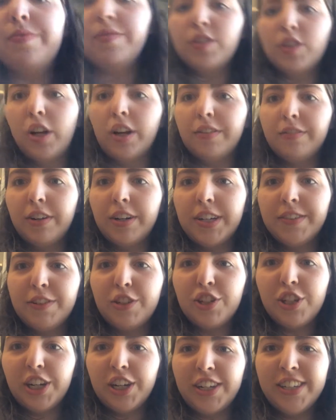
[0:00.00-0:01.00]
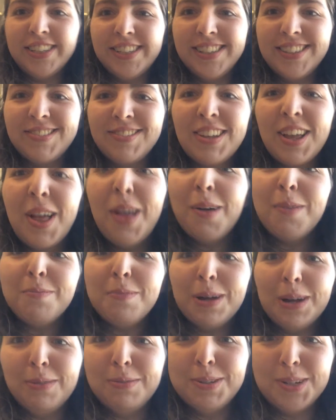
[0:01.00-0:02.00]
Sorry for any vegetarians,
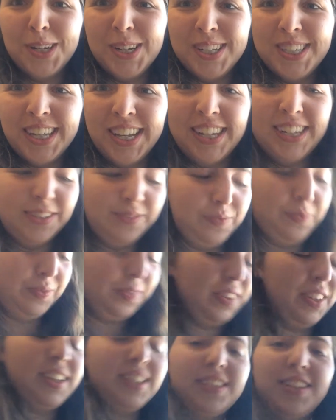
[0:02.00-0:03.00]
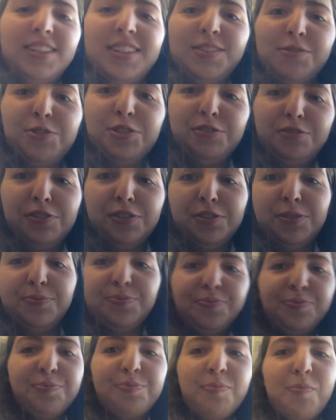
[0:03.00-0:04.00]
but I'm so excited because this is real food
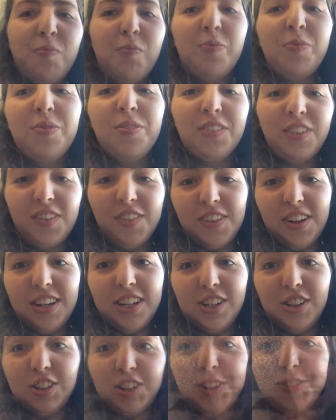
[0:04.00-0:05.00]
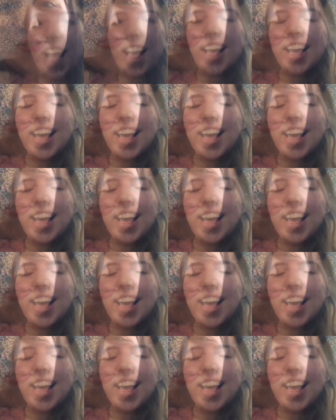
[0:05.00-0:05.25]
and it's good.